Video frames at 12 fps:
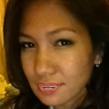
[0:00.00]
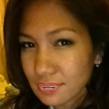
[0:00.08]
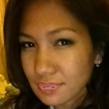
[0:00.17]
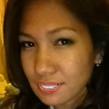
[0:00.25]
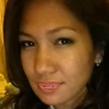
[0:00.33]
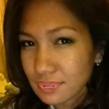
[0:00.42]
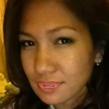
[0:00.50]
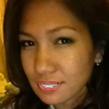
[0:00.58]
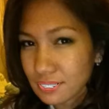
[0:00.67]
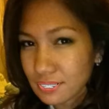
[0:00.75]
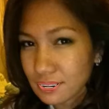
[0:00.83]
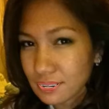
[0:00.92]

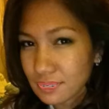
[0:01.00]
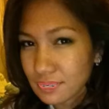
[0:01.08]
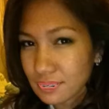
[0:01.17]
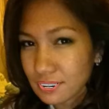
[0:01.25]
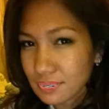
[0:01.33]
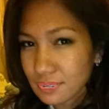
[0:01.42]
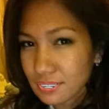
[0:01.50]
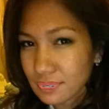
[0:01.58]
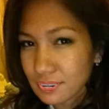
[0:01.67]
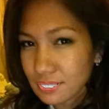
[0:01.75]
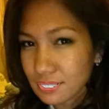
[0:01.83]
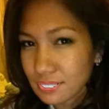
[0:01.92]
entertainment singing and
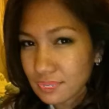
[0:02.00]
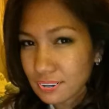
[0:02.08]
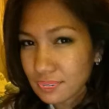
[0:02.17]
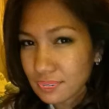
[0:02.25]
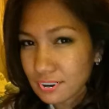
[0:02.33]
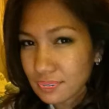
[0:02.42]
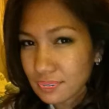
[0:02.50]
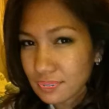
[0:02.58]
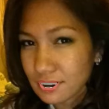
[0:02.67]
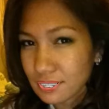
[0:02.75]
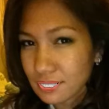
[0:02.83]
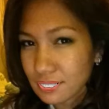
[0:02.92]
dancing by known
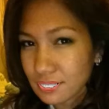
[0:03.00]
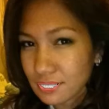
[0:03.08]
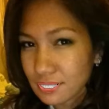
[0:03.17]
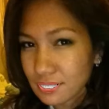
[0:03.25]
artist.